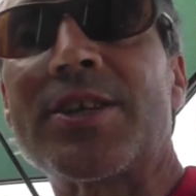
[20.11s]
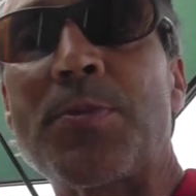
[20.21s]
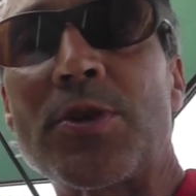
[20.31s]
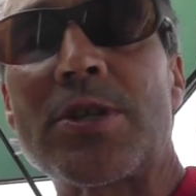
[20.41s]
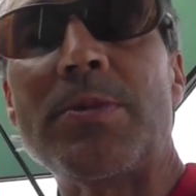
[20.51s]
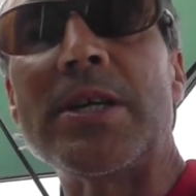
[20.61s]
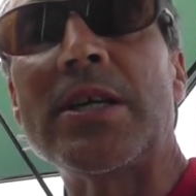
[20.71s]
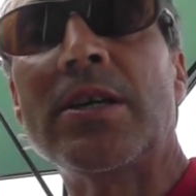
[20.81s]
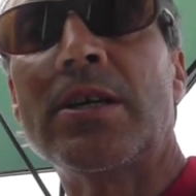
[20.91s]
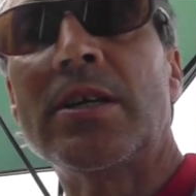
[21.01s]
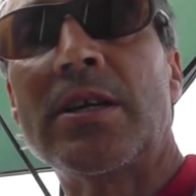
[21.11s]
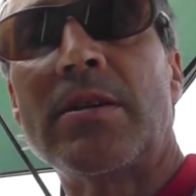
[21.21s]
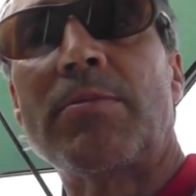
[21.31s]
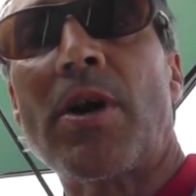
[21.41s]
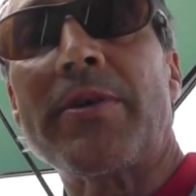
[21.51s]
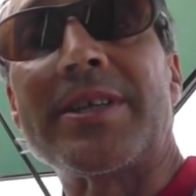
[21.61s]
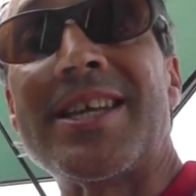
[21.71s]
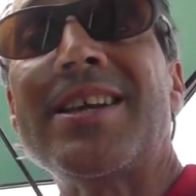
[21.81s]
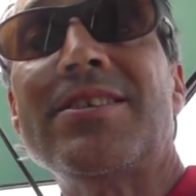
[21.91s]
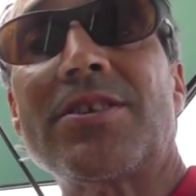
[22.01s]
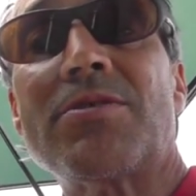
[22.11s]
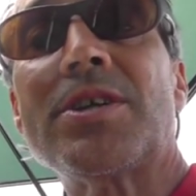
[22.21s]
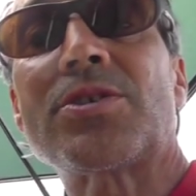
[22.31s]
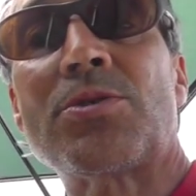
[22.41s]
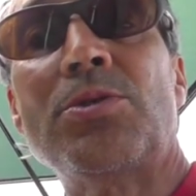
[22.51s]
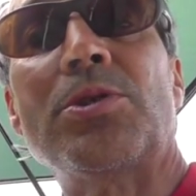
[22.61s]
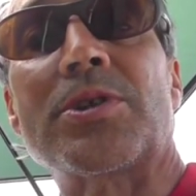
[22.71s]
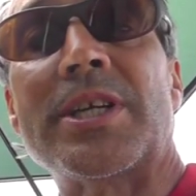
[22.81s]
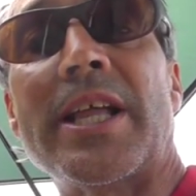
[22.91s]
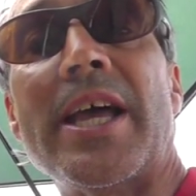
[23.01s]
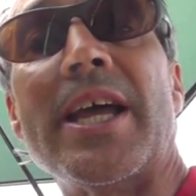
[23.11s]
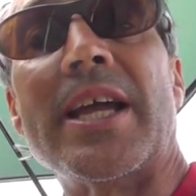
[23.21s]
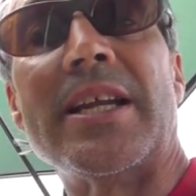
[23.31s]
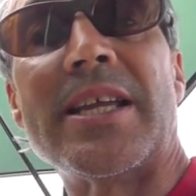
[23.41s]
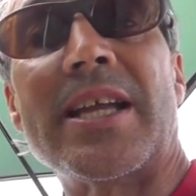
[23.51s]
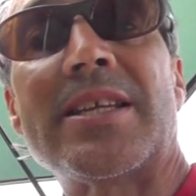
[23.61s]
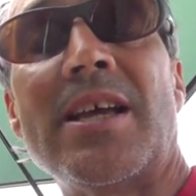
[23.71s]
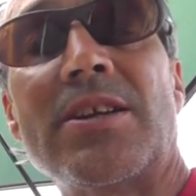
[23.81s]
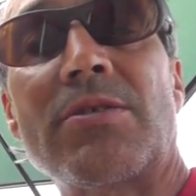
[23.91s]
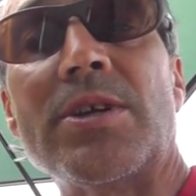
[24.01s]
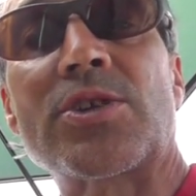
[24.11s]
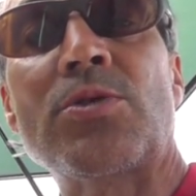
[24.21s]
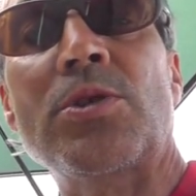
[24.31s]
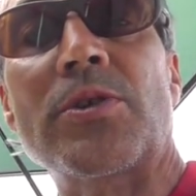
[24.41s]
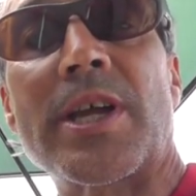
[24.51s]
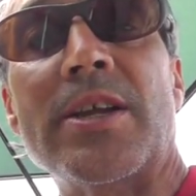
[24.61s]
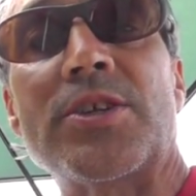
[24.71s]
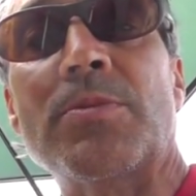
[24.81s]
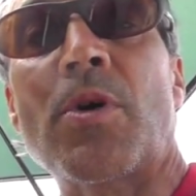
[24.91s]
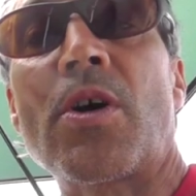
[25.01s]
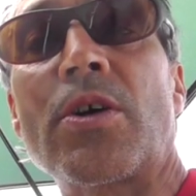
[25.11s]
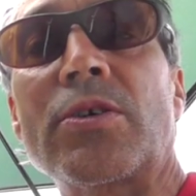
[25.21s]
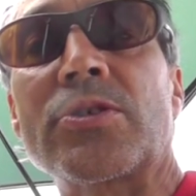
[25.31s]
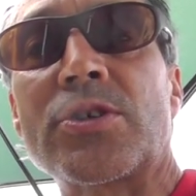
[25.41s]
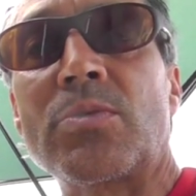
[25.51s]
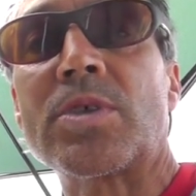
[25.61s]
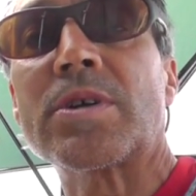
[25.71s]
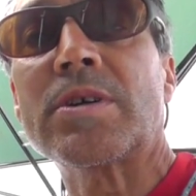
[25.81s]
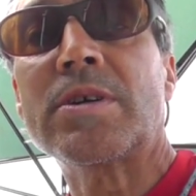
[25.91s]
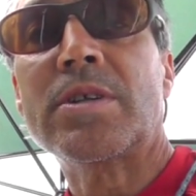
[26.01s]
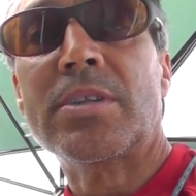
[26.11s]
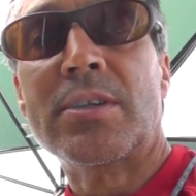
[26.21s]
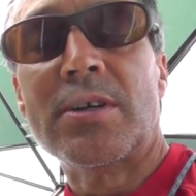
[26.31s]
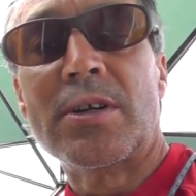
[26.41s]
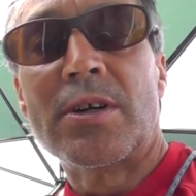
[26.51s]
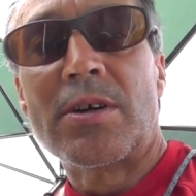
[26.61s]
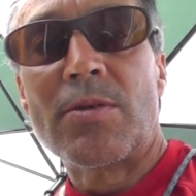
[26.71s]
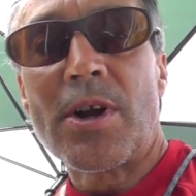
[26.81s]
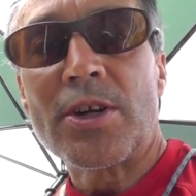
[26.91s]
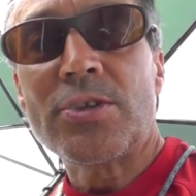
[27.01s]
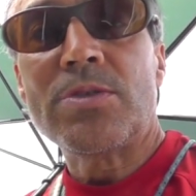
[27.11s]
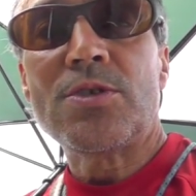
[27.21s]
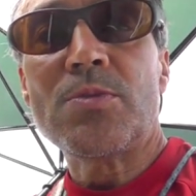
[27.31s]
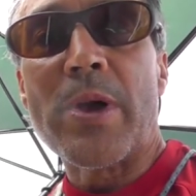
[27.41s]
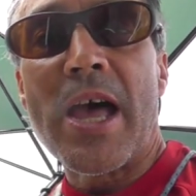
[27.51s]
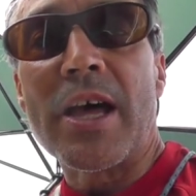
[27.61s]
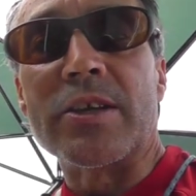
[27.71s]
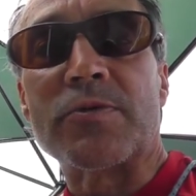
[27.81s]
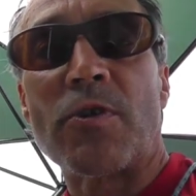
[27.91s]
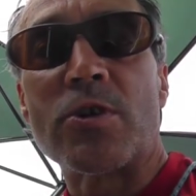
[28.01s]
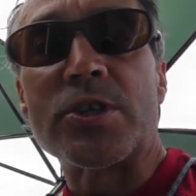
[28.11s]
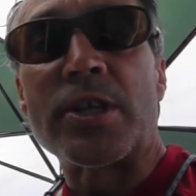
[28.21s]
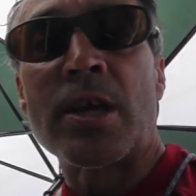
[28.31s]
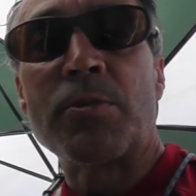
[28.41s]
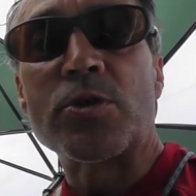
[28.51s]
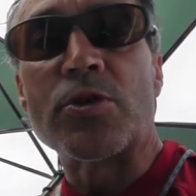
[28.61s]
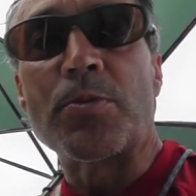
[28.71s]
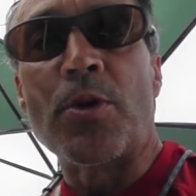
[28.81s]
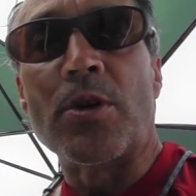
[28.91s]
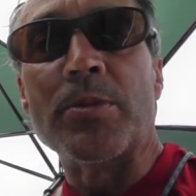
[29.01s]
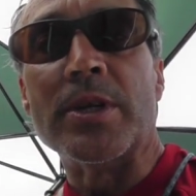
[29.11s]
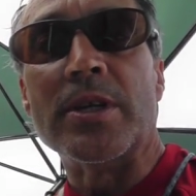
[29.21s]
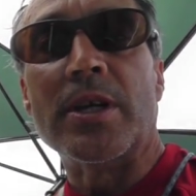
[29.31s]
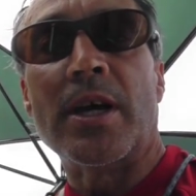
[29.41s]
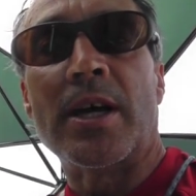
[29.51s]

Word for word: It's supposed to be probably 10 degrees cooler today, and yet 10 degrees cooler again tomorrow. So we're we're not doing too bad as far as the temperature department.